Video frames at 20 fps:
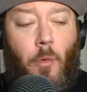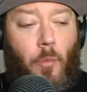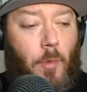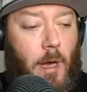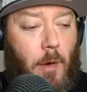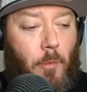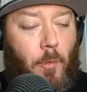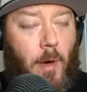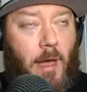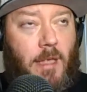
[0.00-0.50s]

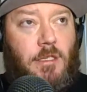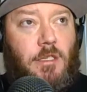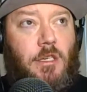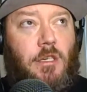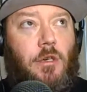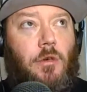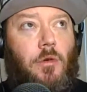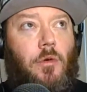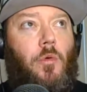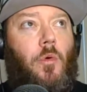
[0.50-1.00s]
When I went
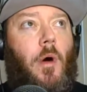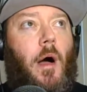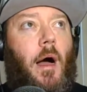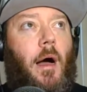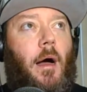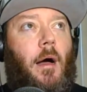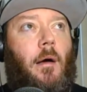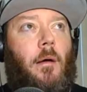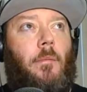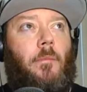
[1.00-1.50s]
to
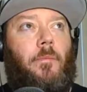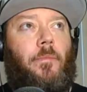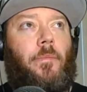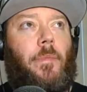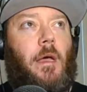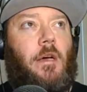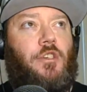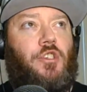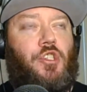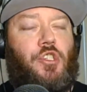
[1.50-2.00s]

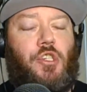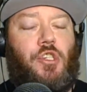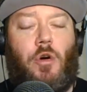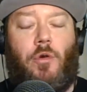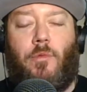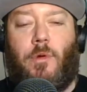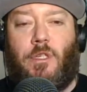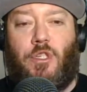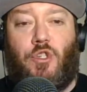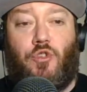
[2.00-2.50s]
a
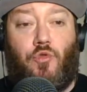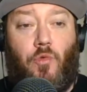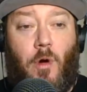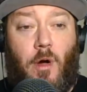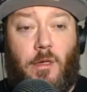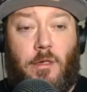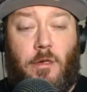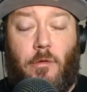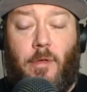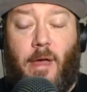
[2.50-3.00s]
show in
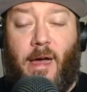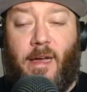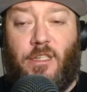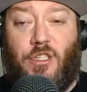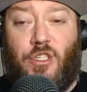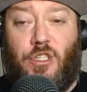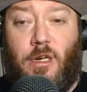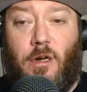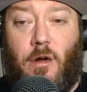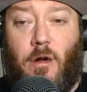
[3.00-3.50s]
Toronto
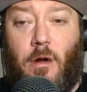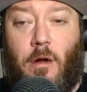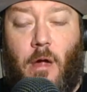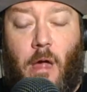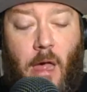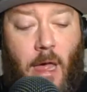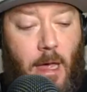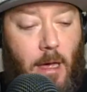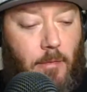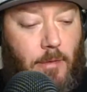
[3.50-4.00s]
last year,